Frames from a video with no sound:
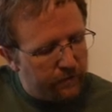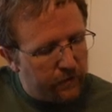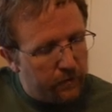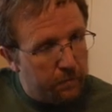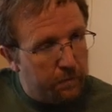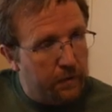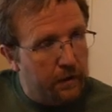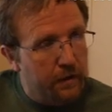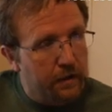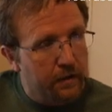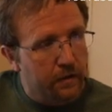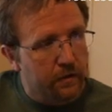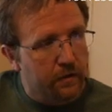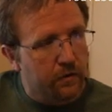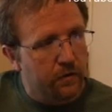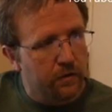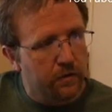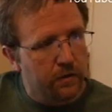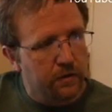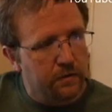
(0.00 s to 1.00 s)
you're playing the
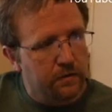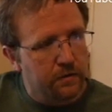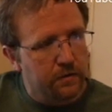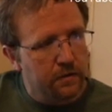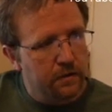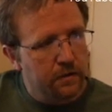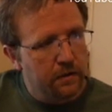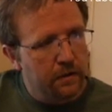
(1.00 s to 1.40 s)
chords,